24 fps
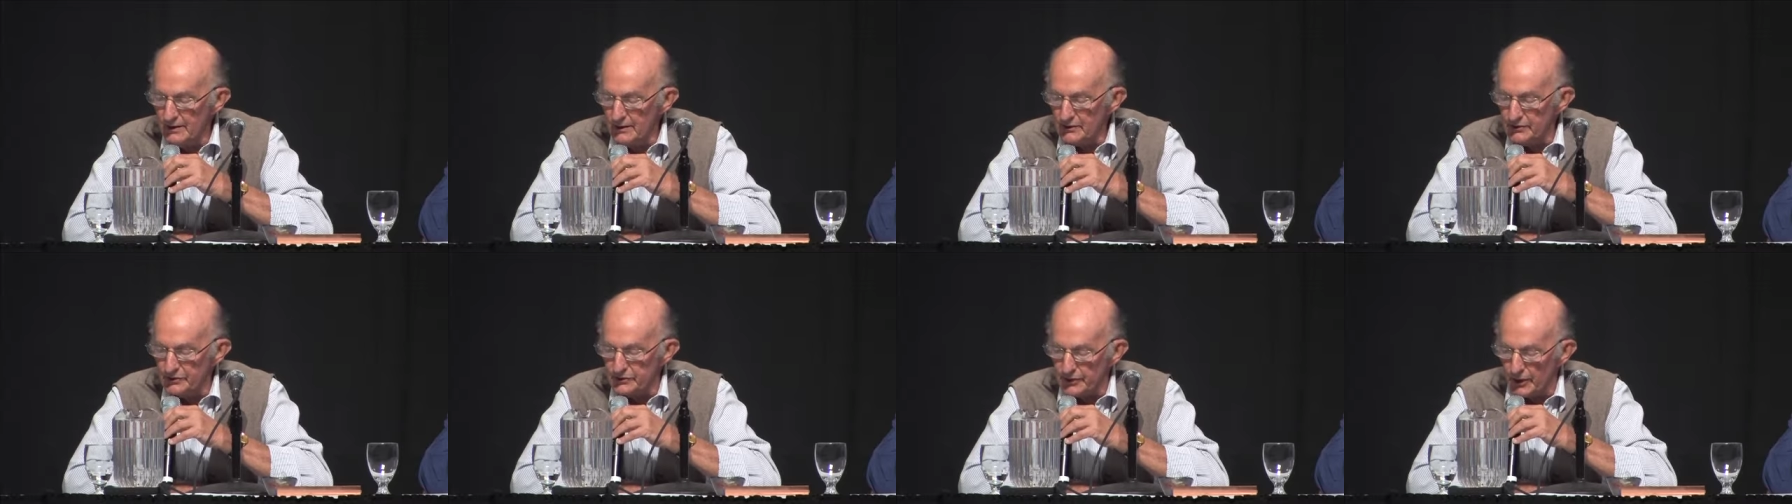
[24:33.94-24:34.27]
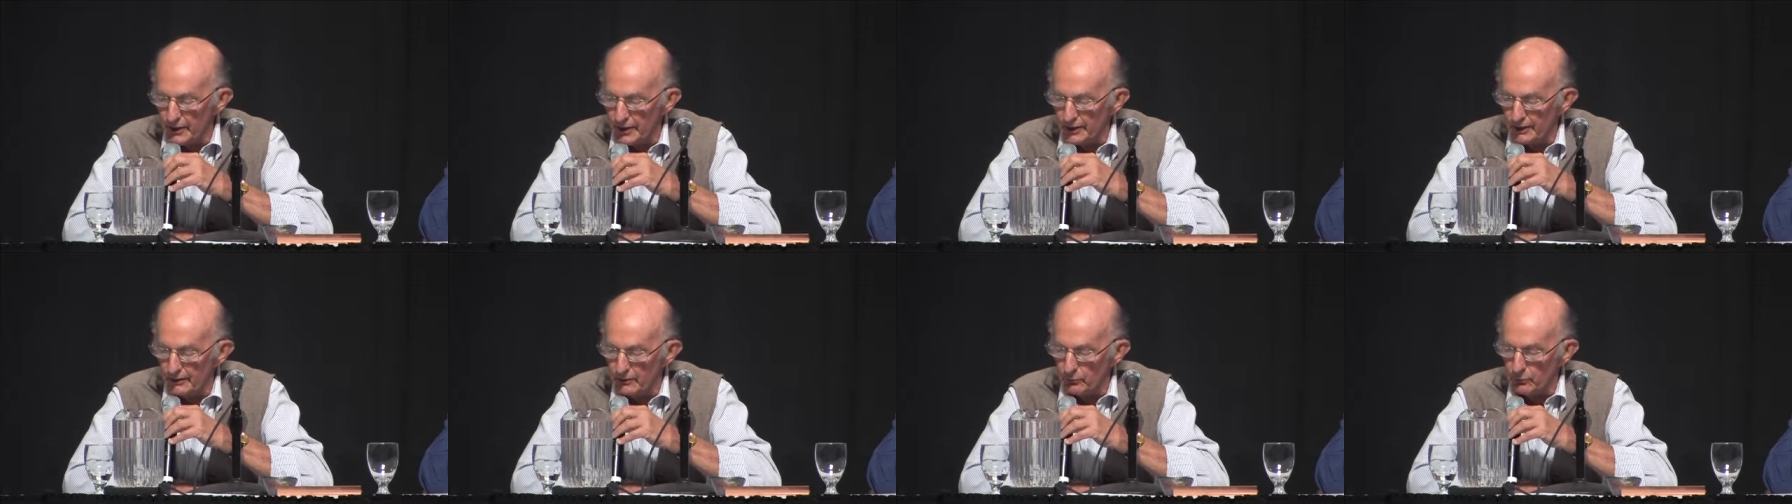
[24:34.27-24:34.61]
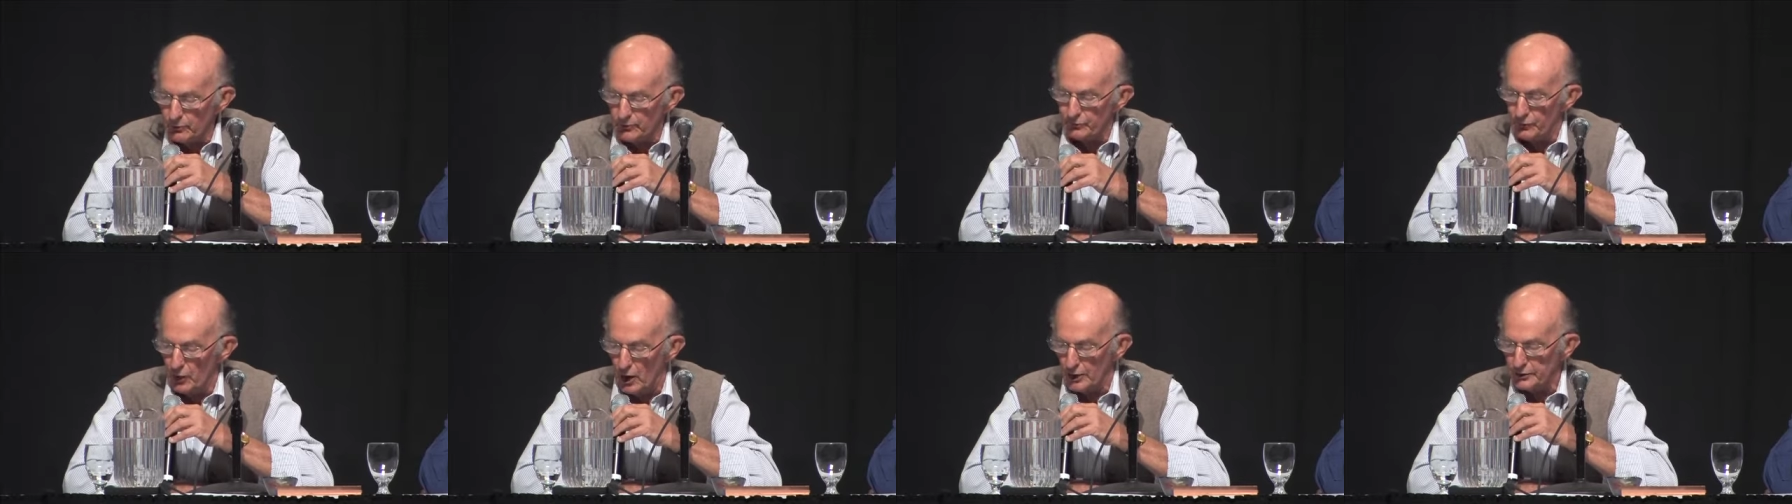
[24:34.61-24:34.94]
saying,
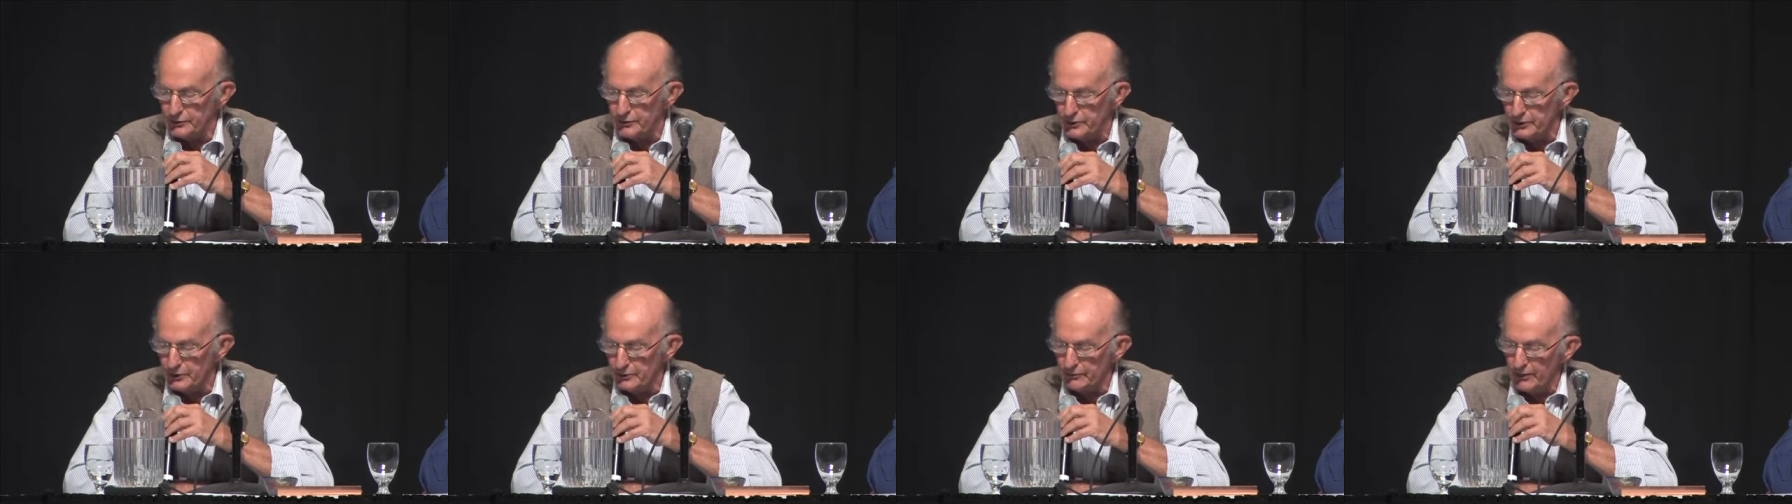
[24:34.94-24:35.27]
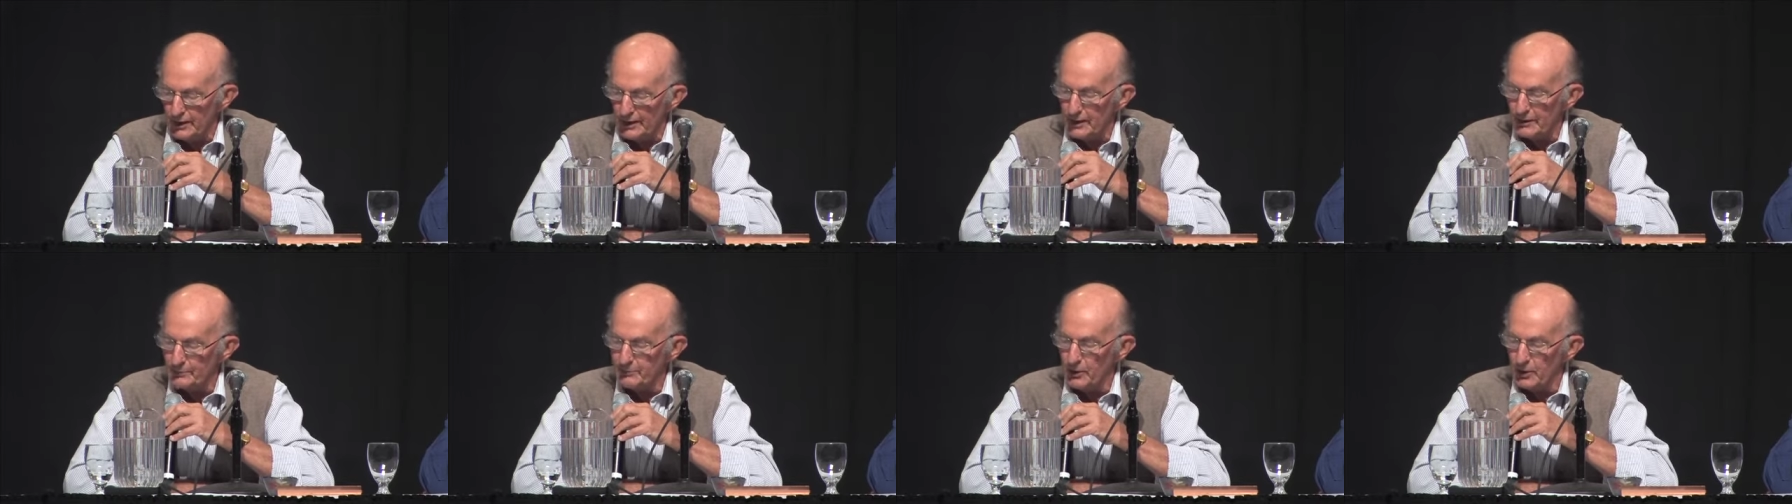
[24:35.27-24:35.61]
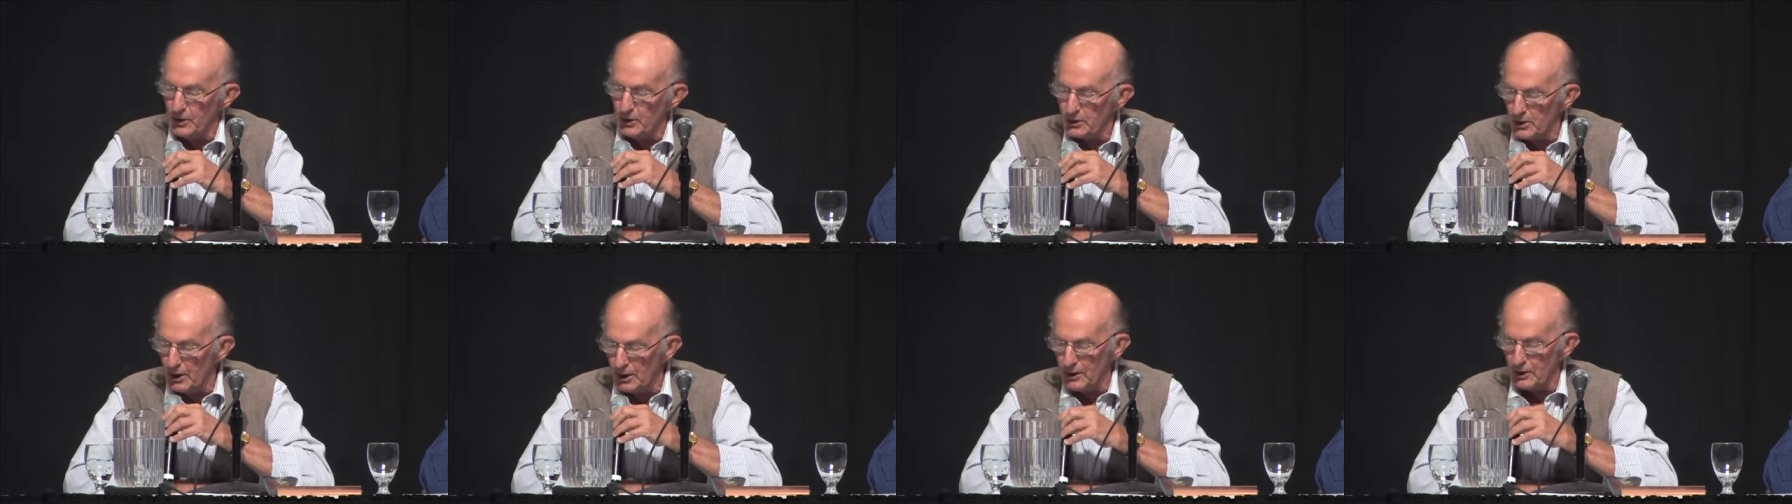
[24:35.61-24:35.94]
we've got to develop
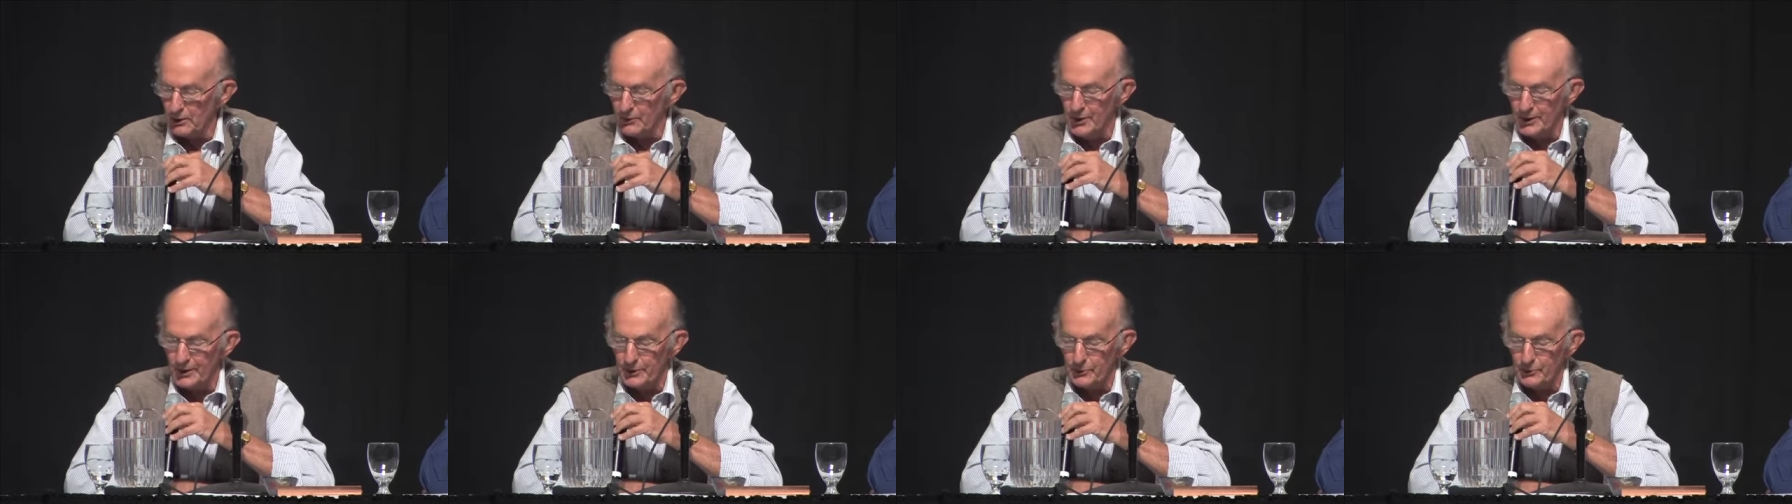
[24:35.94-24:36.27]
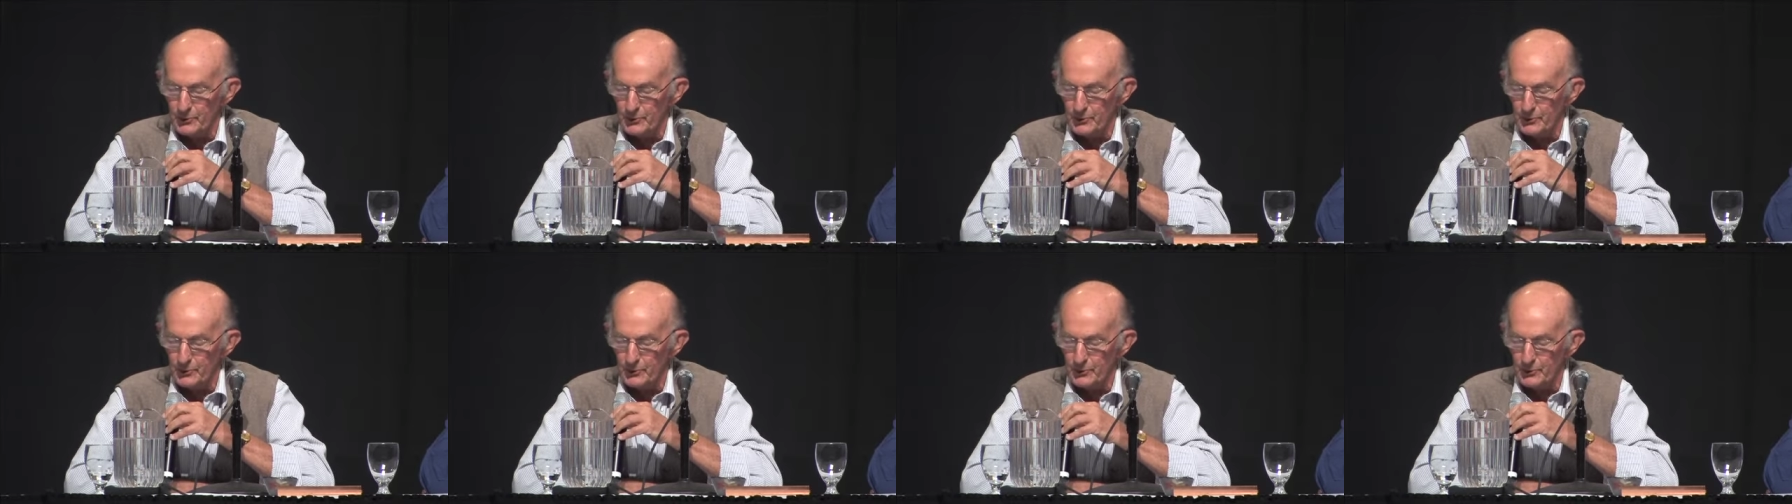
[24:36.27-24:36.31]
our Colorado